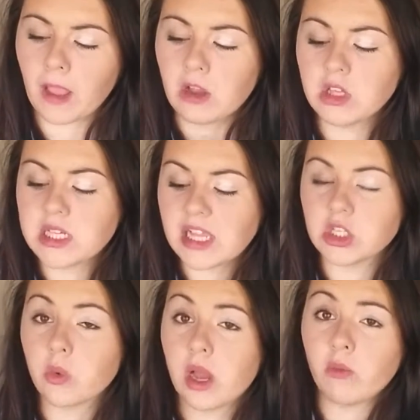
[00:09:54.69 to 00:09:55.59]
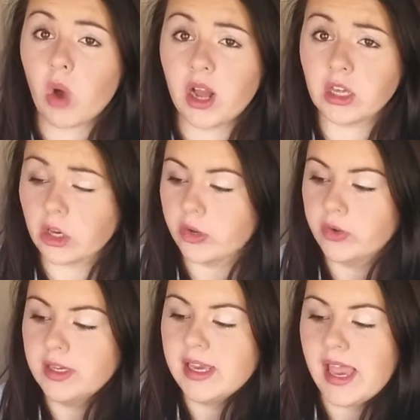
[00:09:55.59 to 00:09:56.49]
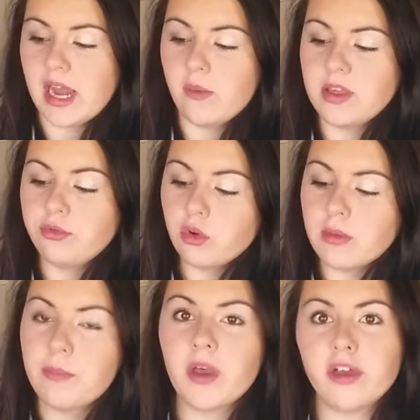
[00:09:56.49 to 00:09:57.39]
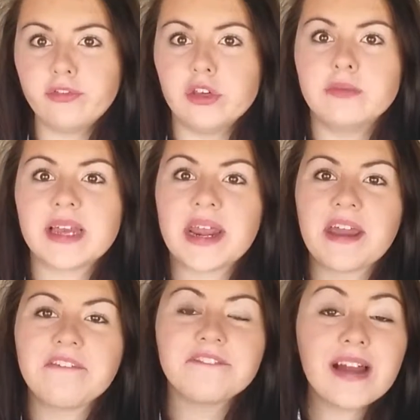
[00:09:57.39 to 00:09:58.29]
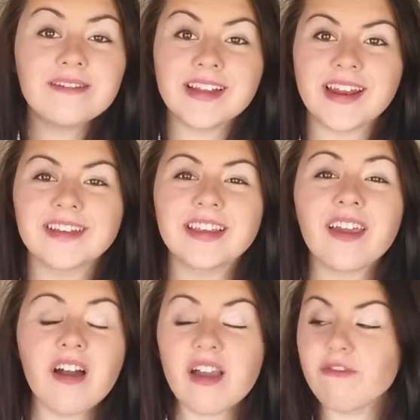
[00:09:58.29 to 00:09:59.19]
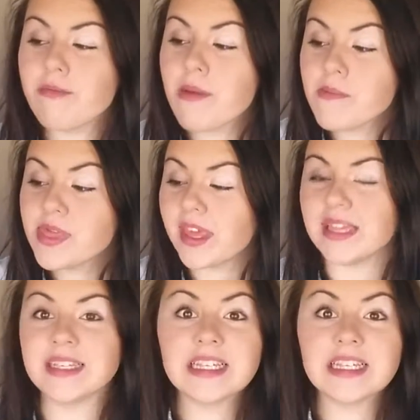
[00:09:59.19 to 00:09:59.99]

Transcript: I got this actually quite a while ago, and I went through all my perfumes and I found it and I was like, oh, I remember this!